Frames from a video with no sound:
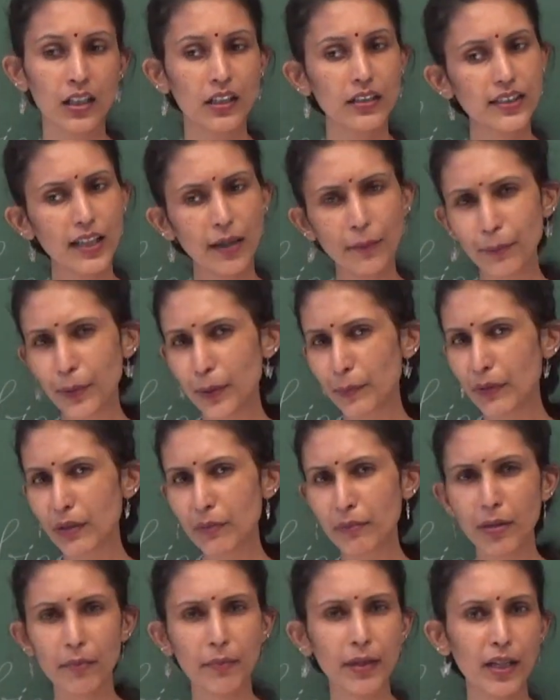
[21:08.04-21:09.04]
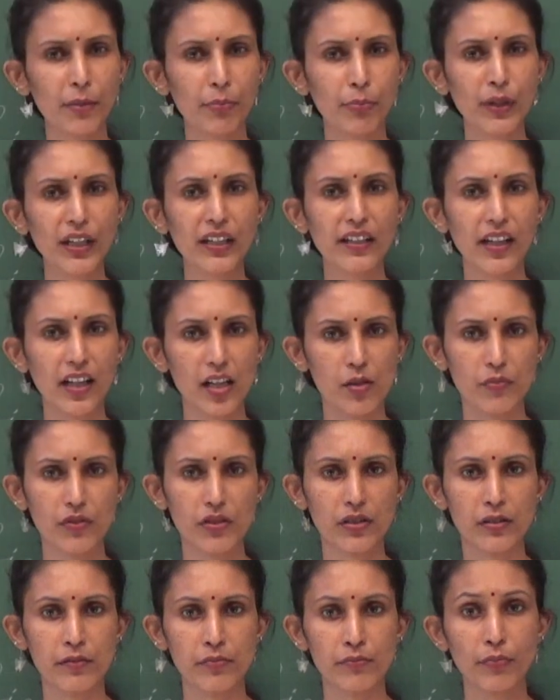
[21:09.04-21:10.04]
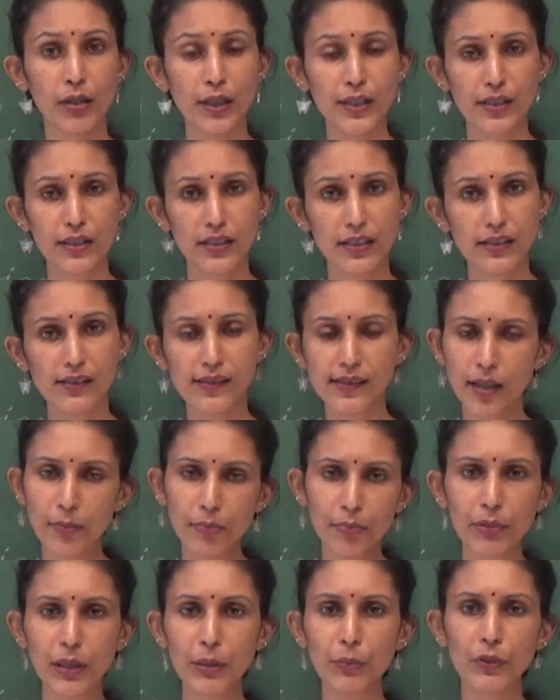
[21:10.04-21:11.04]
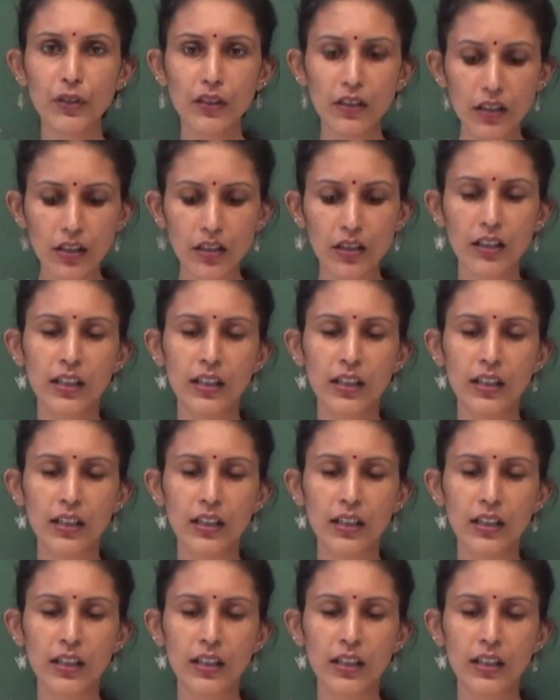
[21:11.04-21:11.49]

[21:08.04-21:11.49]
some people may make big names, but some people